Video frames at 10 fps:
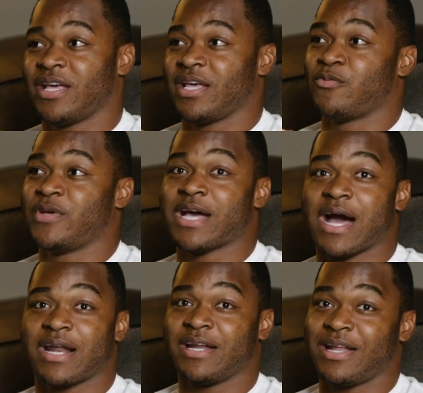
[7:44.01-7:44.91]
And we
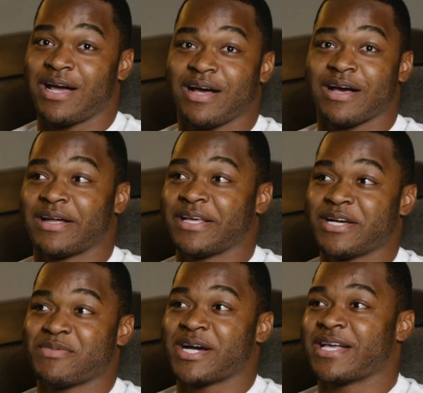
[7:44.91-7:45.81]
got in the line.
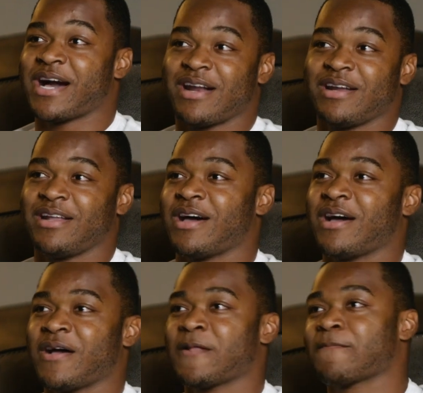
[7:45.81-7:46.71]
Everybody got in the
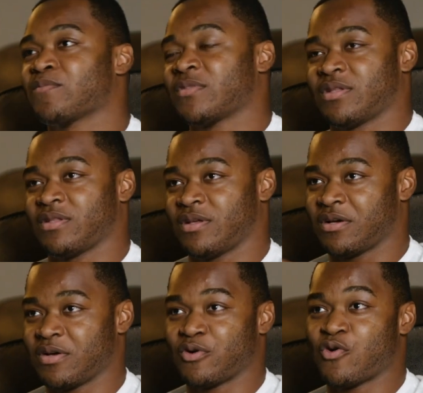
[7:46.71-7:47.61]
line.
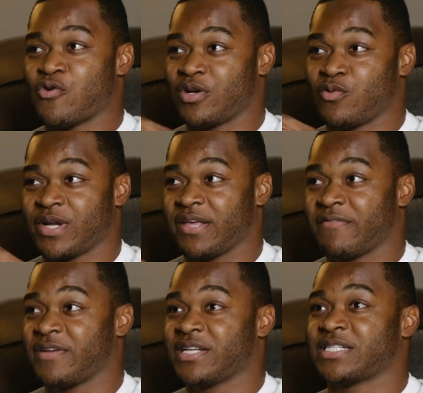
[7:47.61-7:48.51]
According to where they
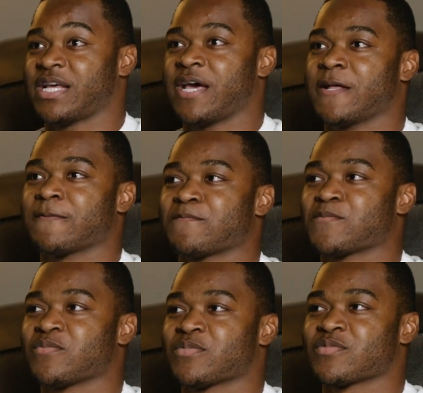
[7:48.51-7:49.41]
finished at.
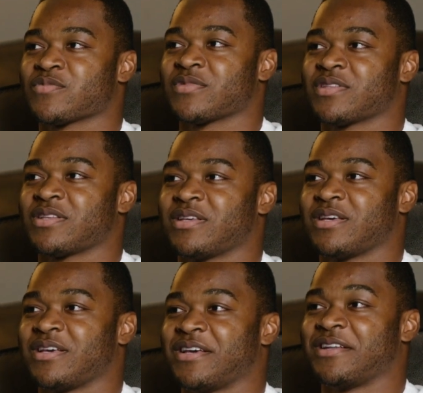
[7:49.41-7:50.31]

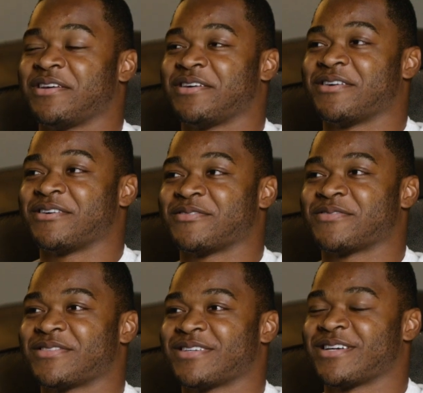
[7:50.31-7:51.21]
And I
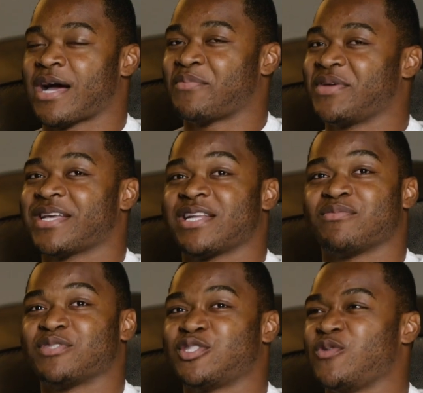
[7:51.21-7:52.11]
picked that
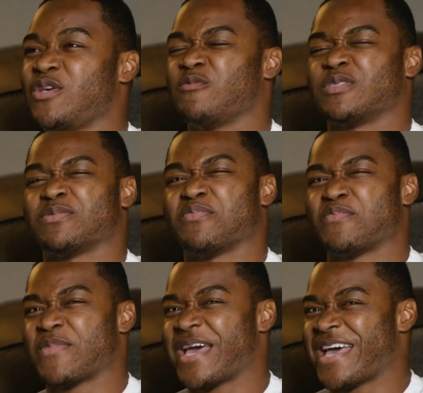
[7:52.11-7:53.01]
number two. He was
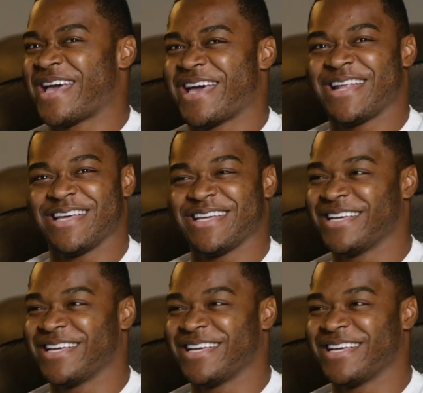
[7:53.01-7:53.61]
mad.